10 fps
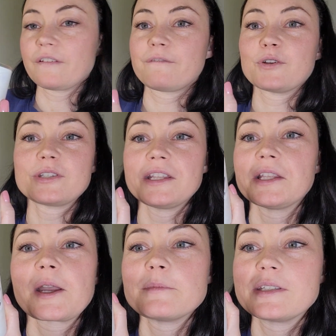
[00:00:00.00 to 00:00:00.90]
First thing
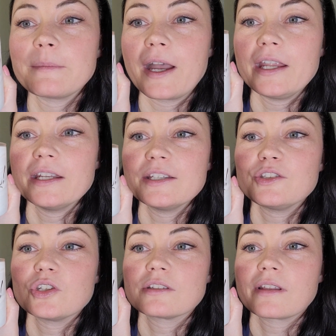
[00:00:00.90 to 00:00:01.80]
that comes to mind
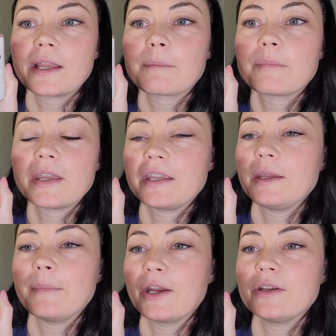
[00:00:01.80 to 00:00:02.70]
is just like
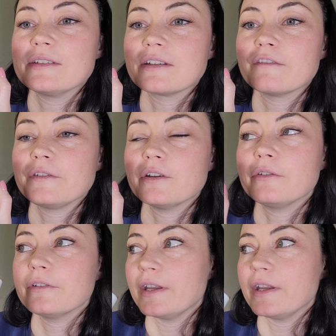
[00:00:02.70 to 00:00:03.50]
picking berries in a field.